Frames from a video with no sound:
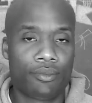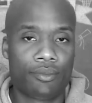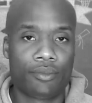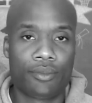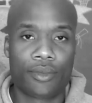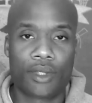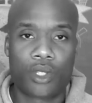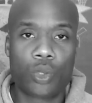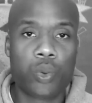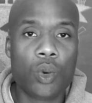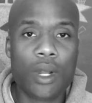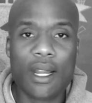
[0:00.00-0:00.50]

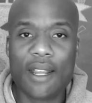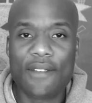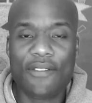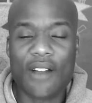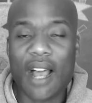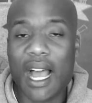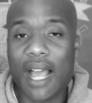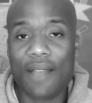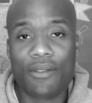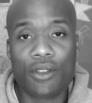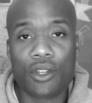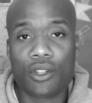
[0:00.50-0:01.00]

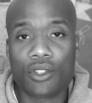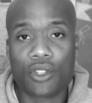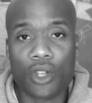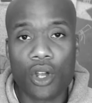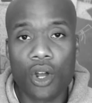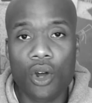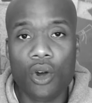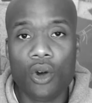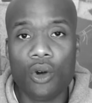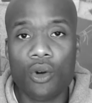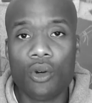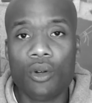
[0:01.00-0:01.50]
25 years
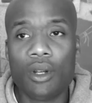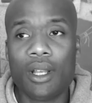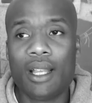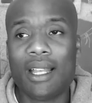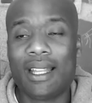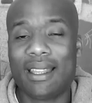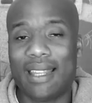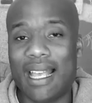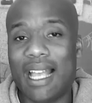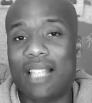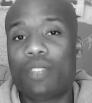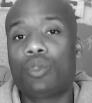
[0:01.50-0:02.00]
old,
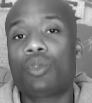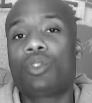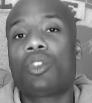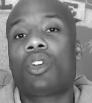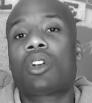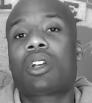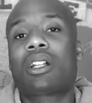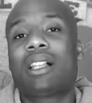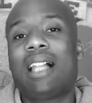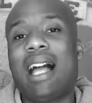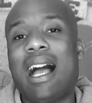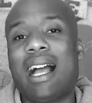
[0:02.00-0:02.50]
that's when your
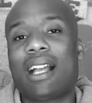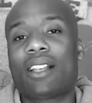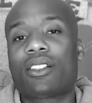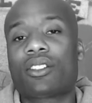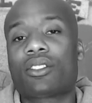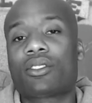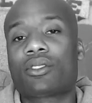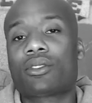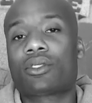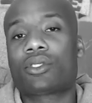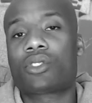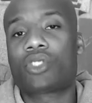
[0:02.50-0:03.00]
clock
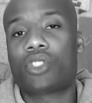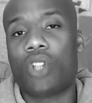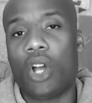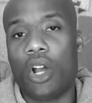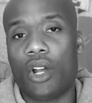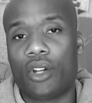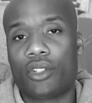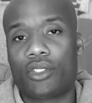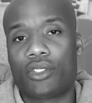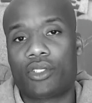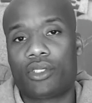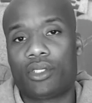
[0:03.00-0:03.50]

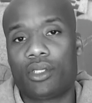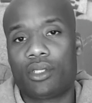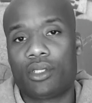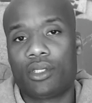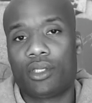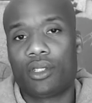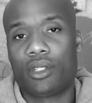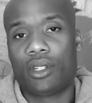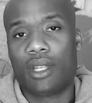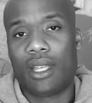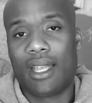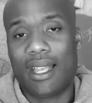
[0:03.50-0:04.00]
starts
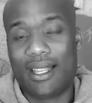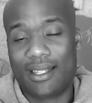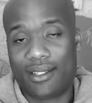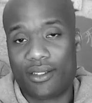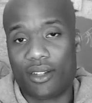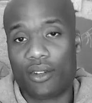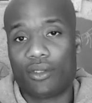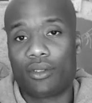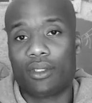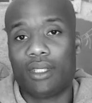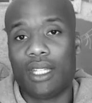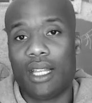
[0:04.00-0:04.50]
at
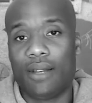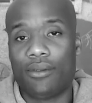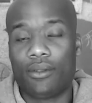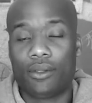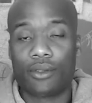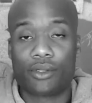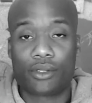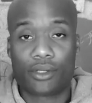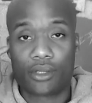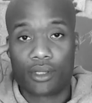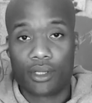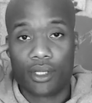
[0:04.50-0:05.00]
certain
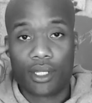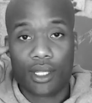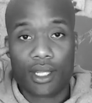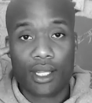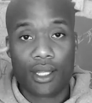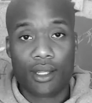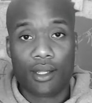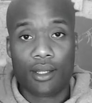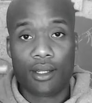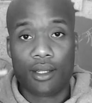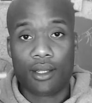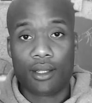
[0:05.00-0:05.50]
levels.
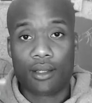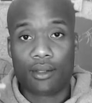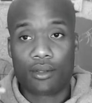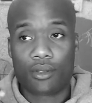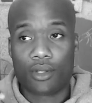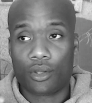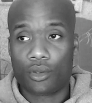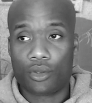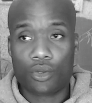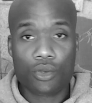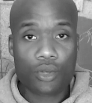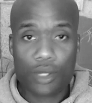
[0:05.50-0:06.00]

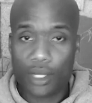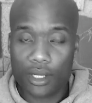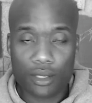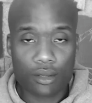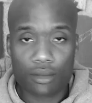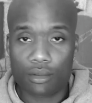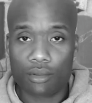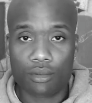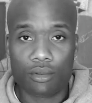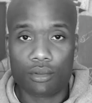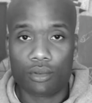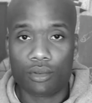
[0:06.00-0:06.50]
So you can
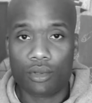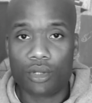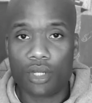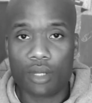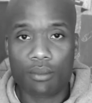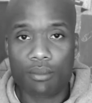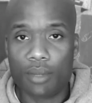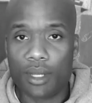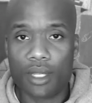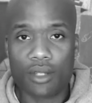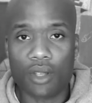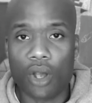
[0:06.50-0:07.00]

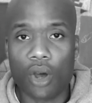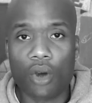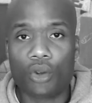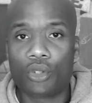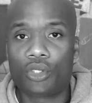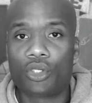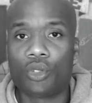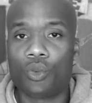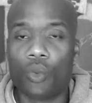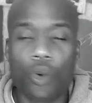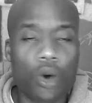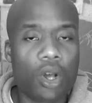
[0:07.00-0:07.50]
be as old
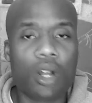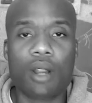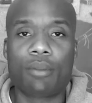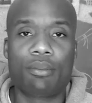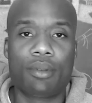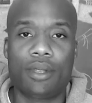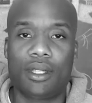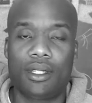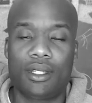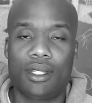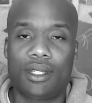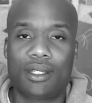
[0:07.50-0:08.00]
as you want to
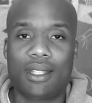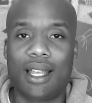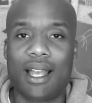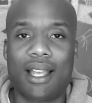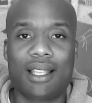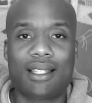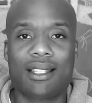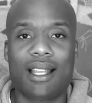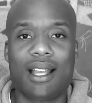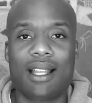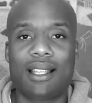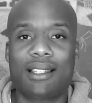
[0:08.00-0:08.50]
be. It's not
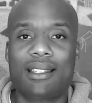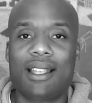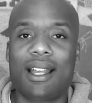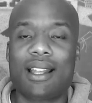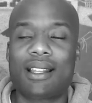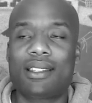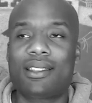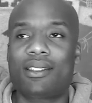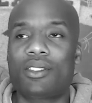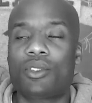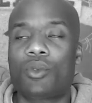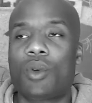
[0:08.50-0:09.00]
a
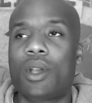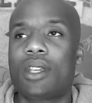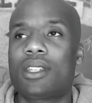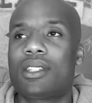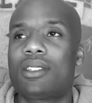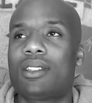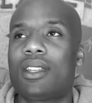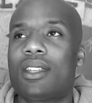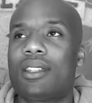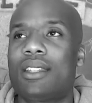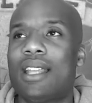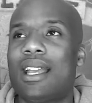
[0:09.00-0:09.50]

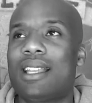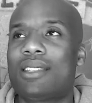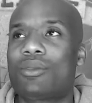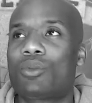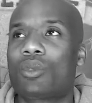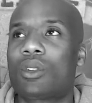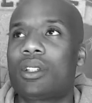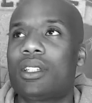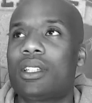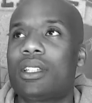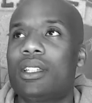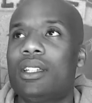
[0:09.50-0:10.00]
situation that's
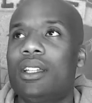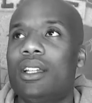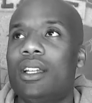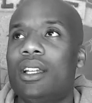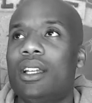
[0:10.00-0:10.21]
really,